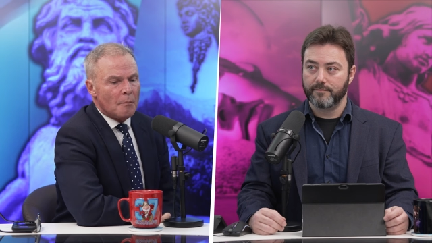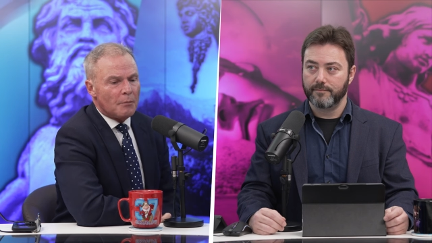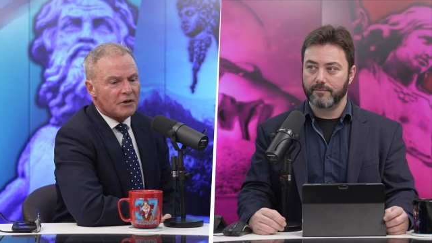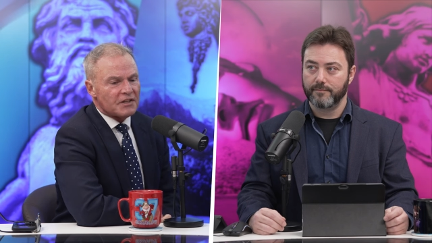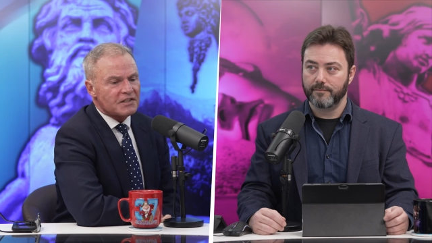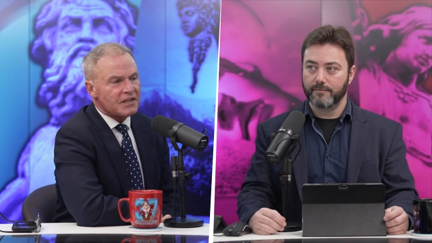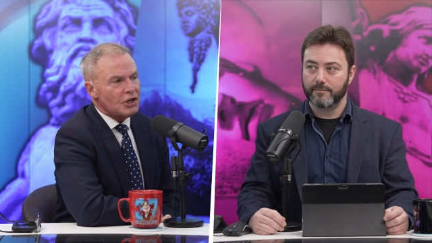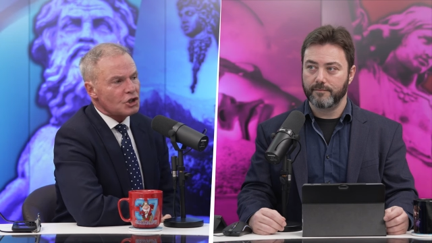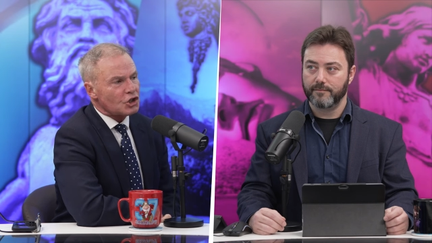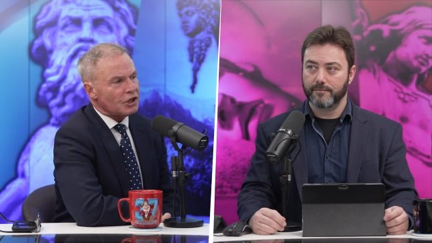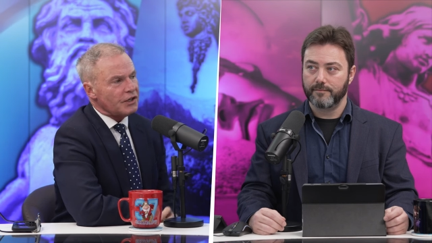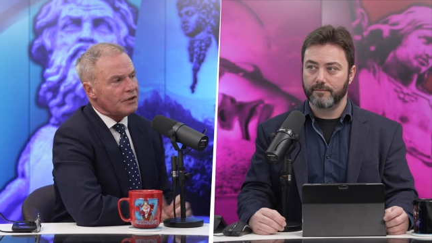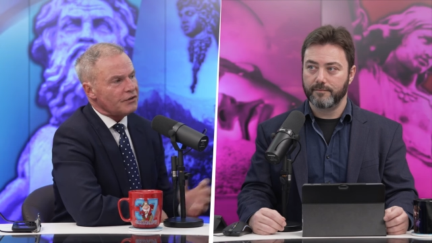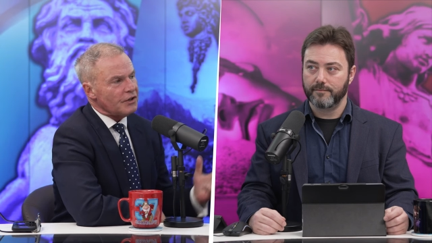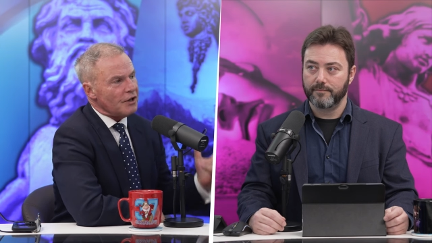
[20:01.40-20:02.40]
Speaker 1: But
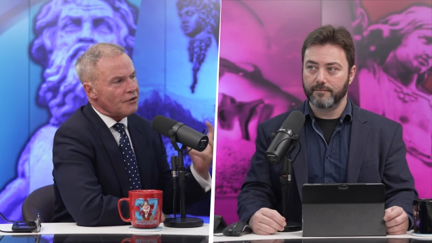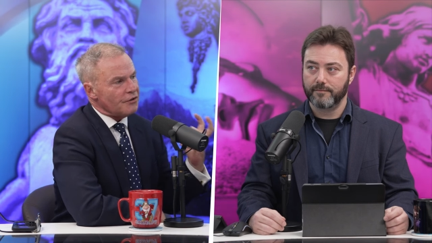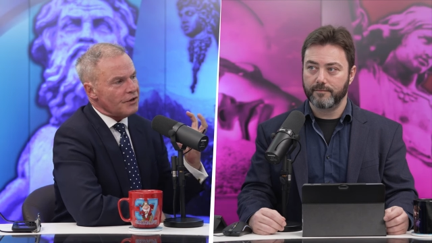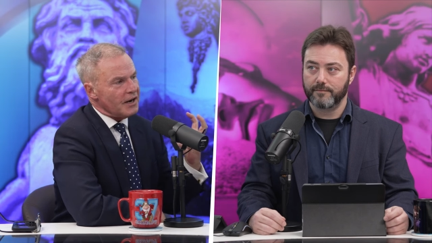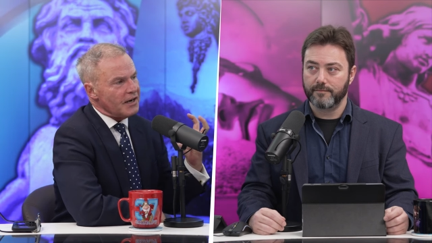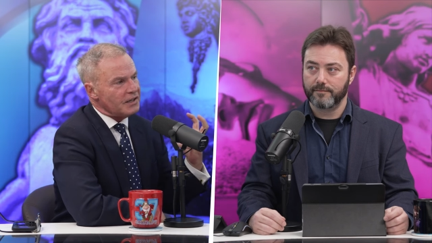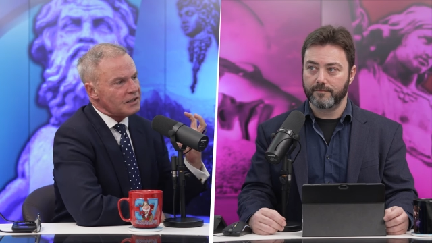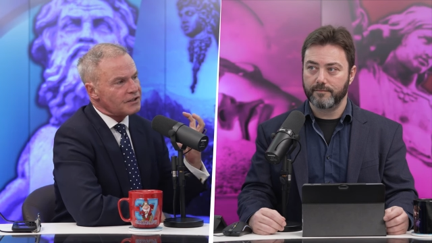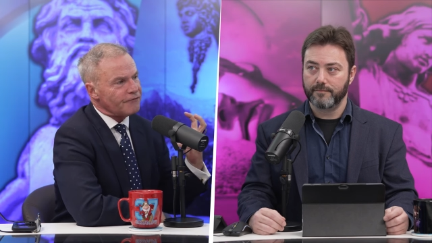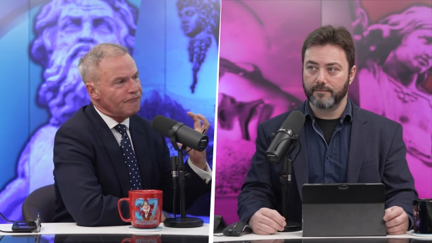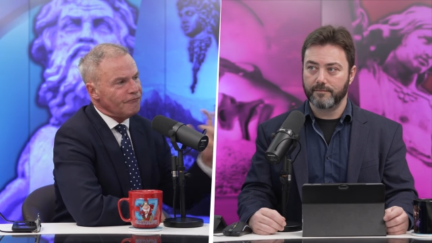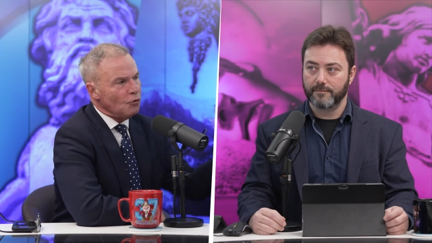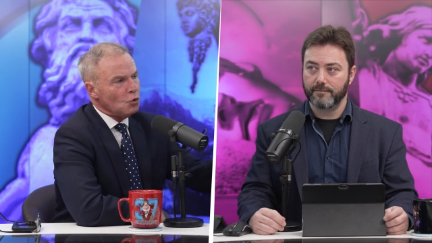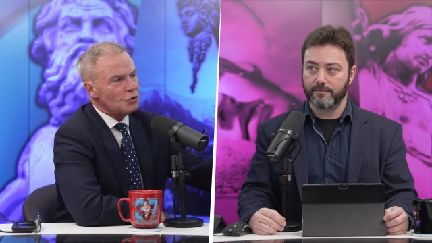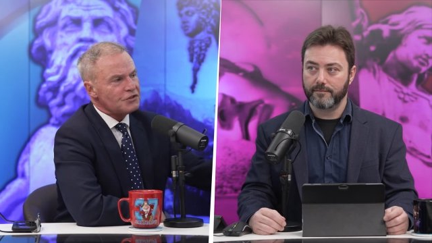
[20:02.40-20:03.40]
essentially, it has
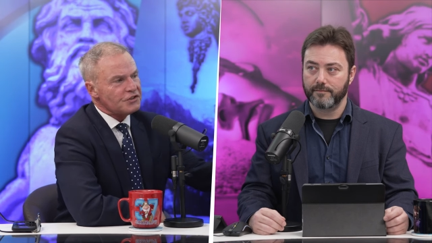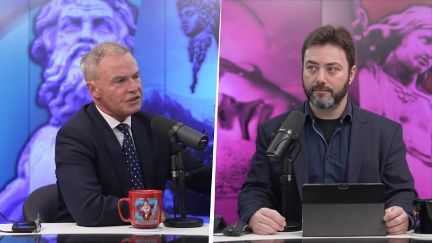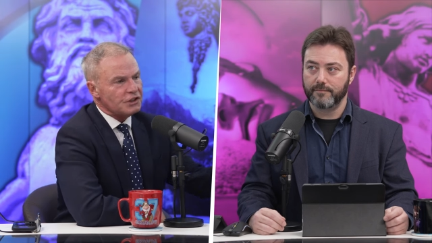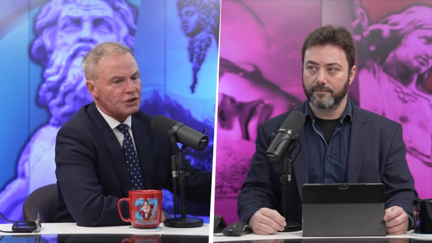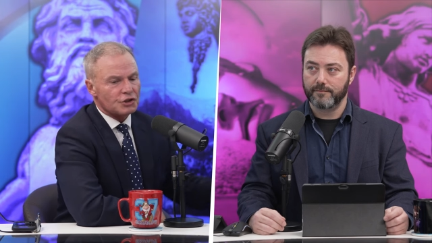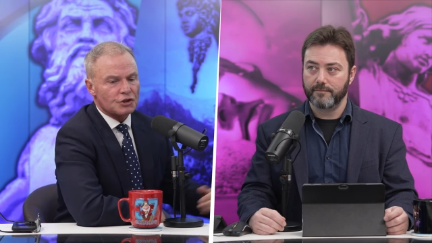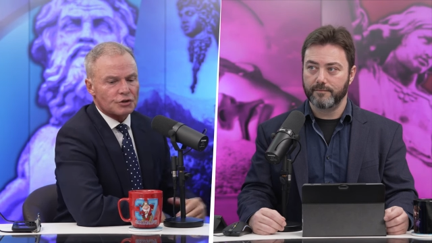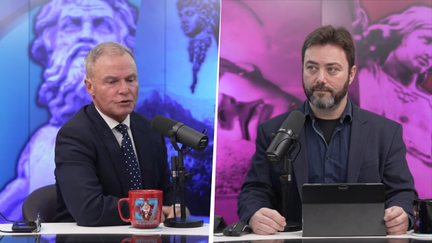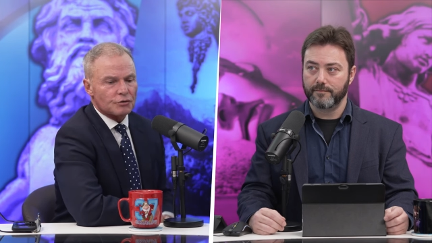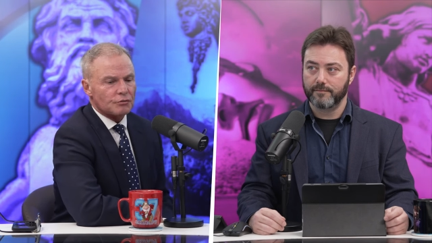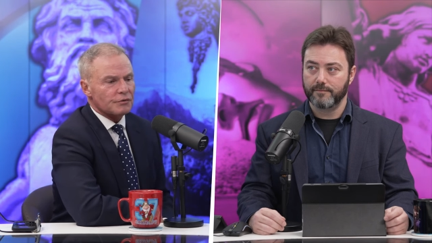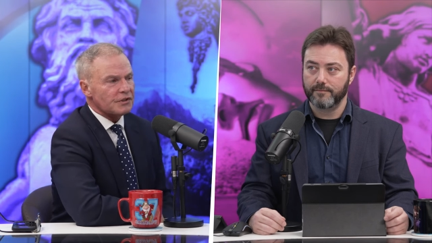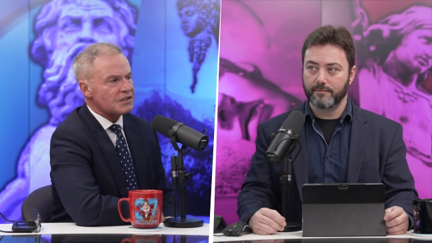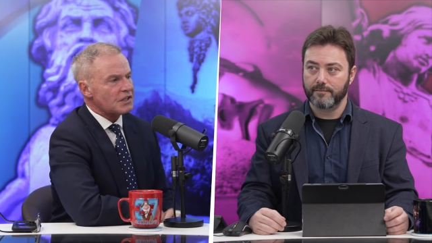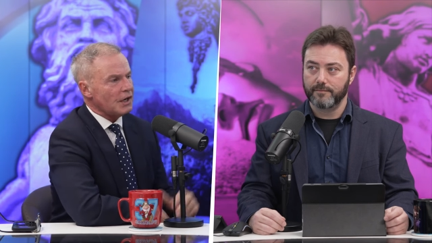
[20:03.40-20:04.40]
forced the
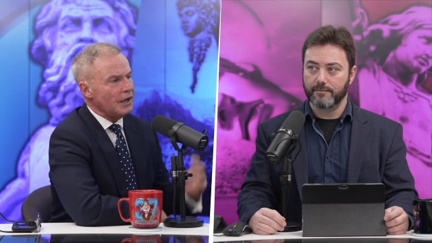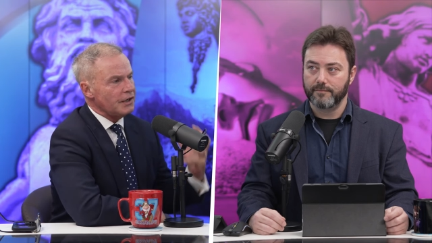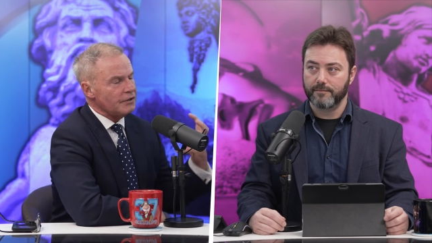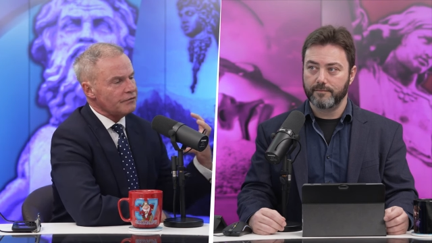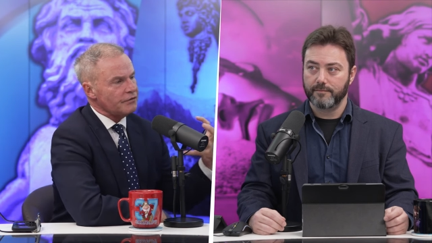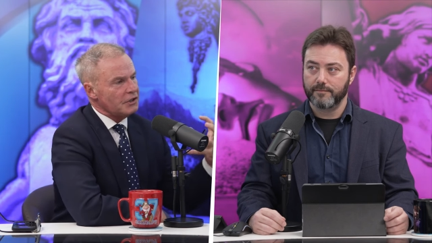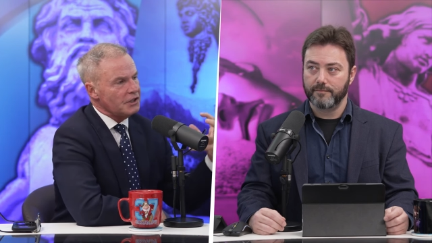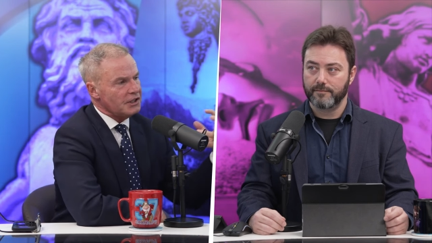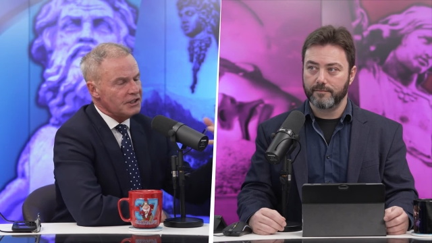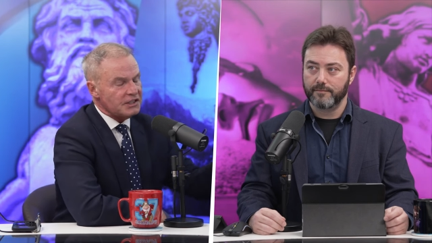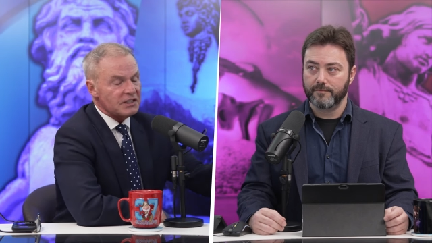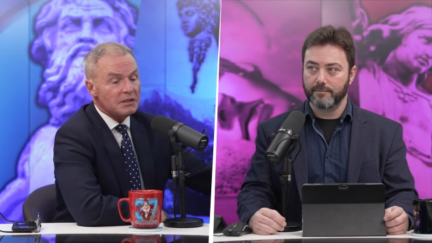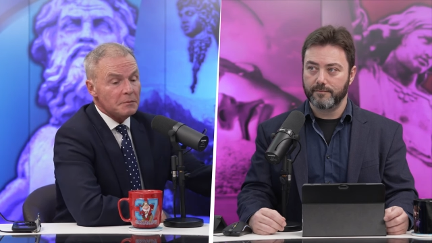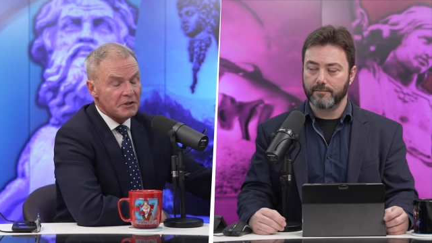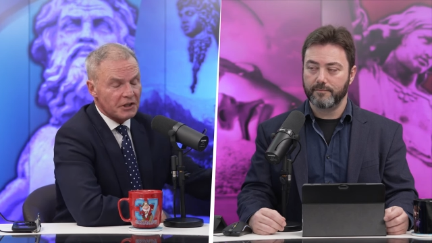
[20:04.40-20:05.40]
issue, this kind of
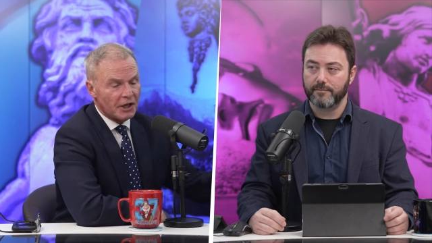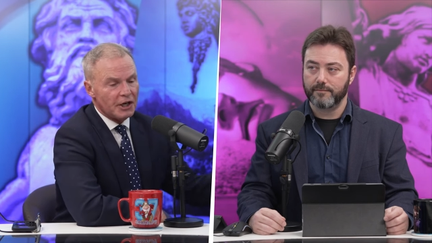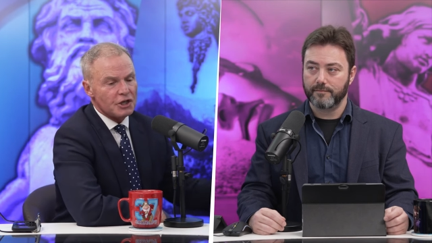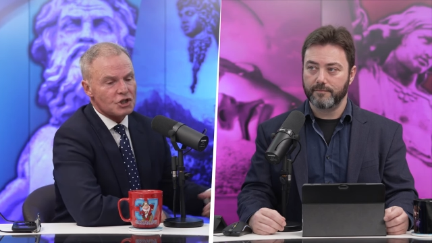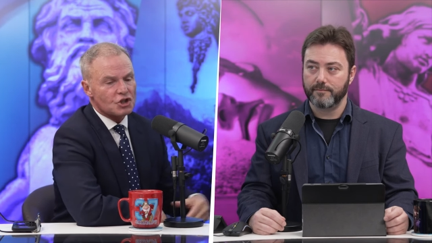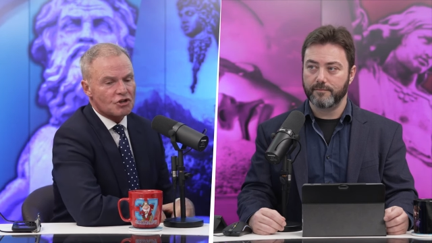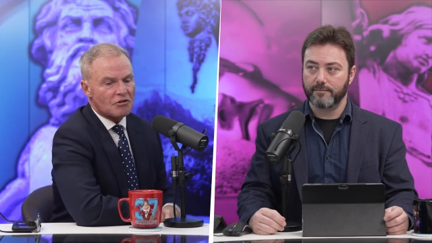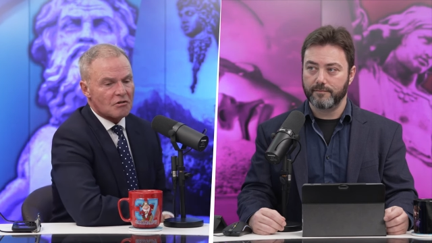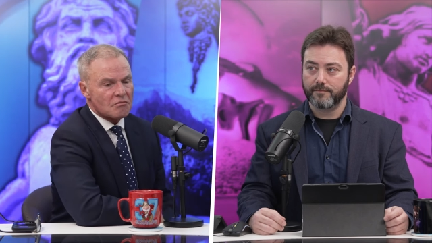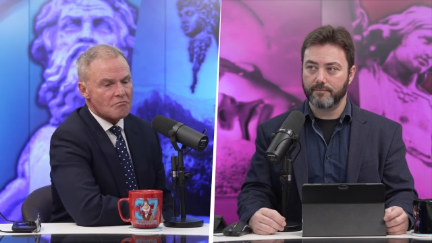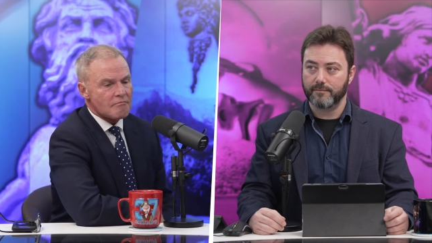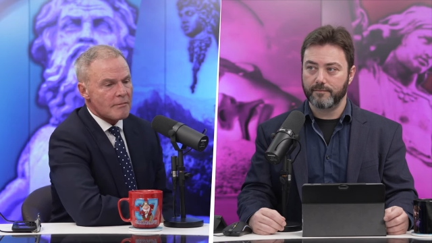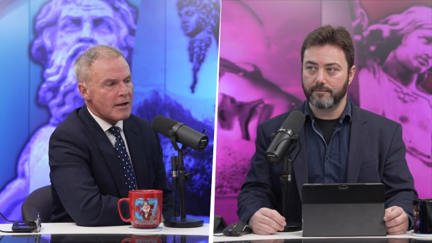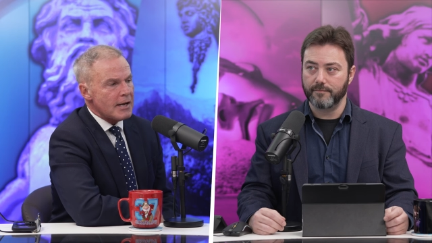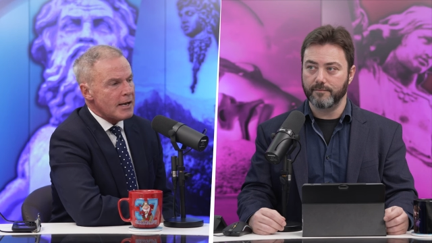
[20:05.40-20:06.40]
intimidation
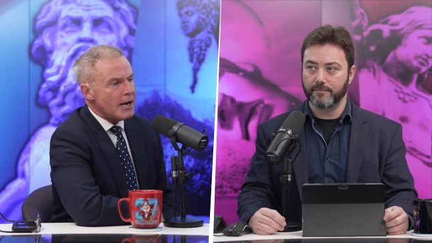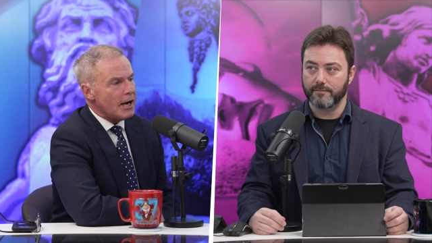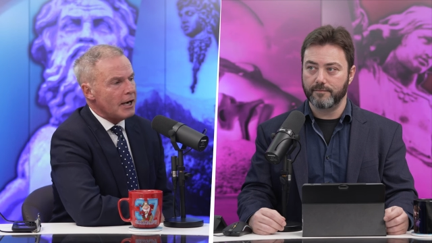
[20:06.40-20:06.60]
Mm.